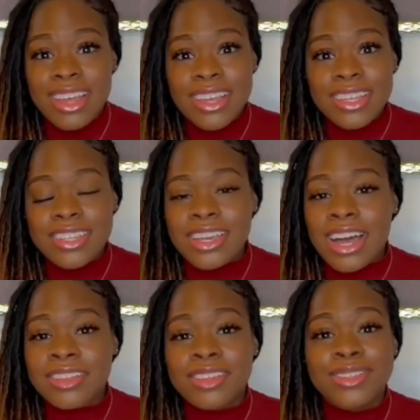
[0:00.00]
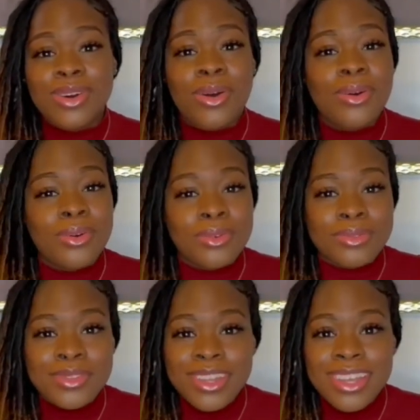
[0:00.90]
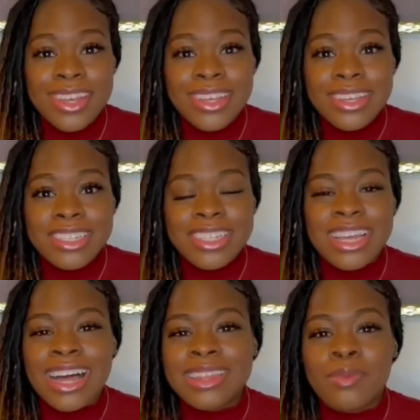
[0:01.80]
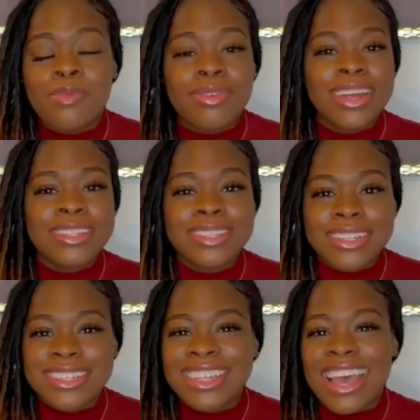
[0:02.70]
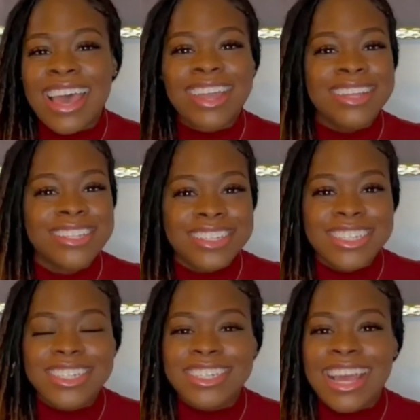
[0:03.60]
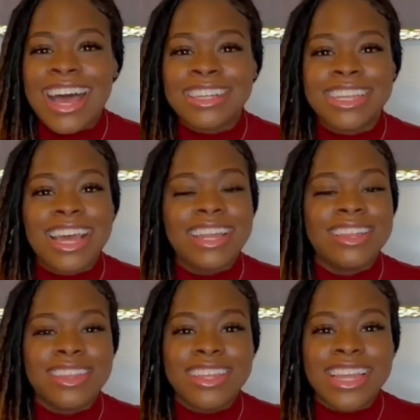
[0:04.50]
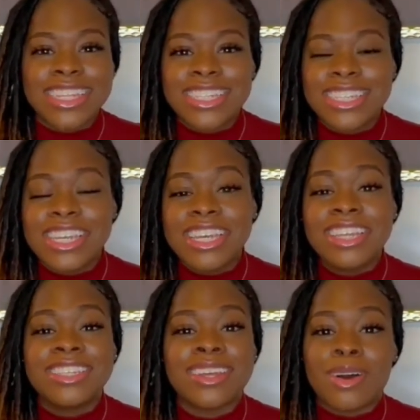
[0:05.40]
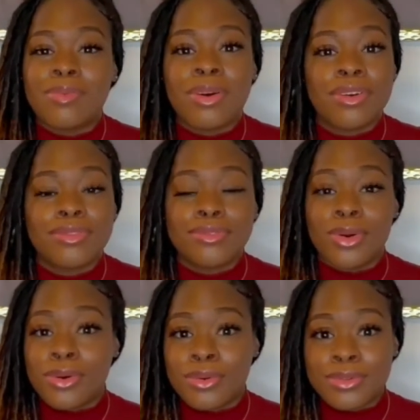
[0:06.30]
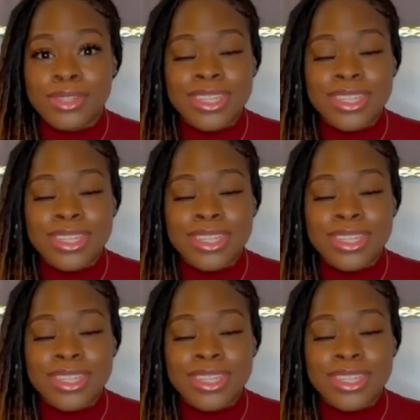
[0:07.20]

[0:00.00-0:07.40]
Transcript: She got the tone. She got the presence, the energy. She has anything. Like, she eats up her roles.